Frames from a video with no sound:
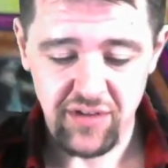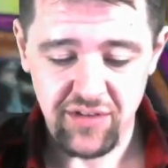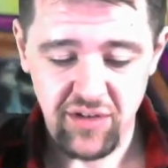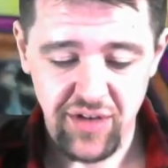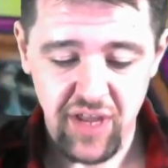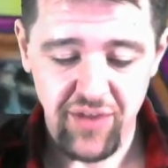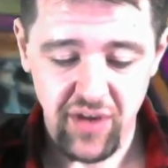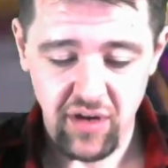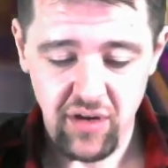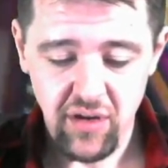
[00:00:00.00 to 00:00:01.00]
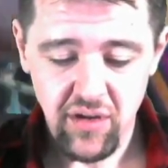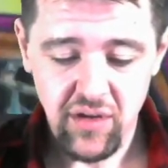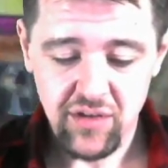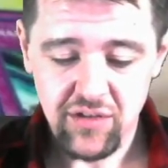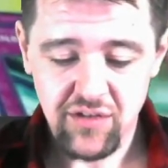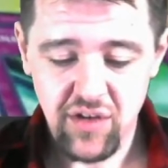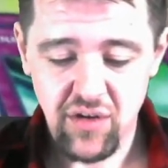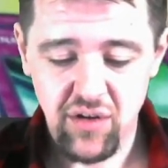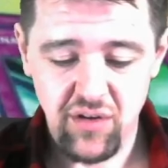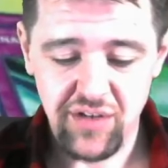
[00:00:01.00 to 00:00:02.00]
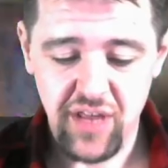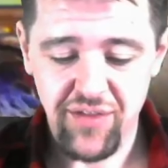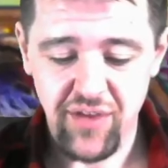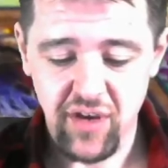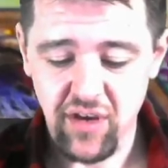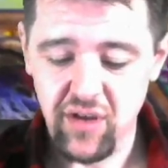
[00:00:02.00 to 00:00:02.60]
still nothing. Still nothing.